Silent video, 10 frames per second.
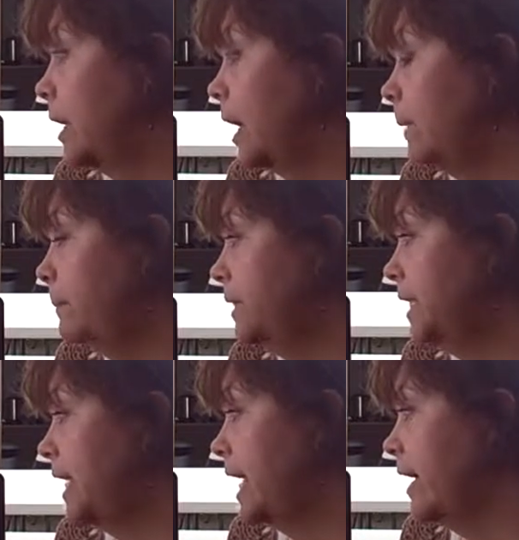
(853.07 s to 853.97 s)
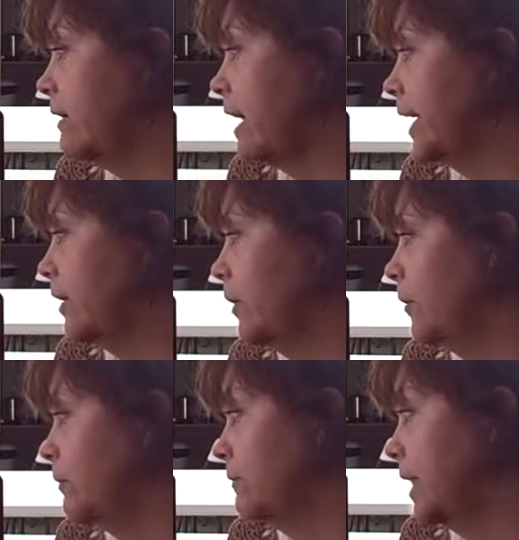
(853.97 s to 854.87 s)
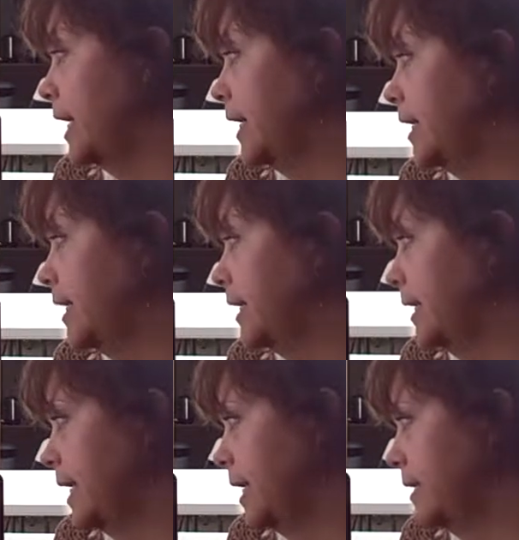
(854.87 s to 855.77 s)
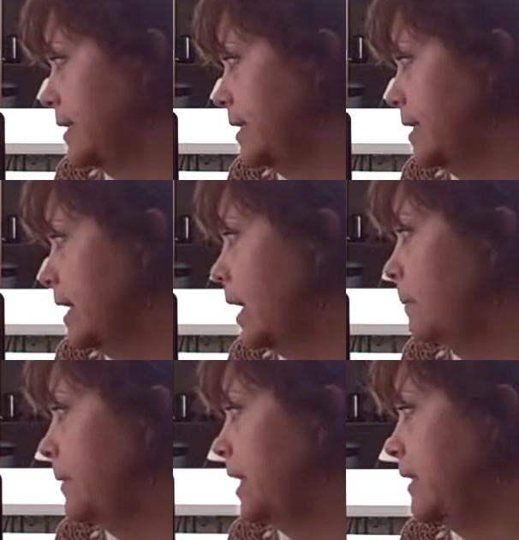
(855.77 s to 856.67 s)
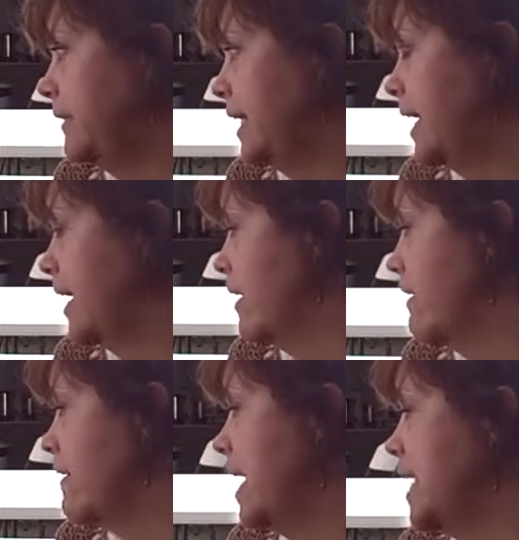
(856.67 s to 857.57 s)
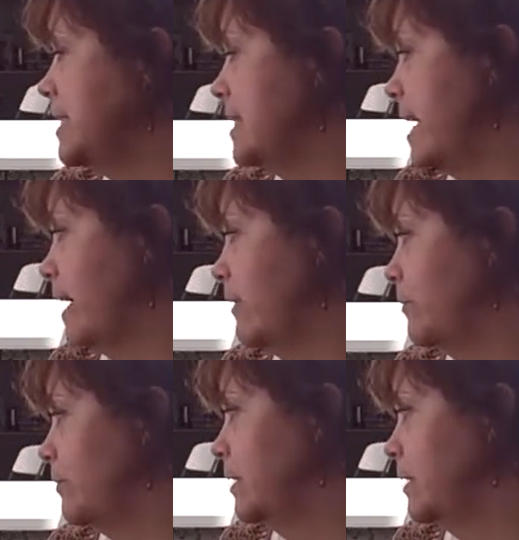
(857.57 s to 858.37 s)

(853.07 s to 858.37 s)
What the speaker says: up in the air I go flying again, up in the air and down.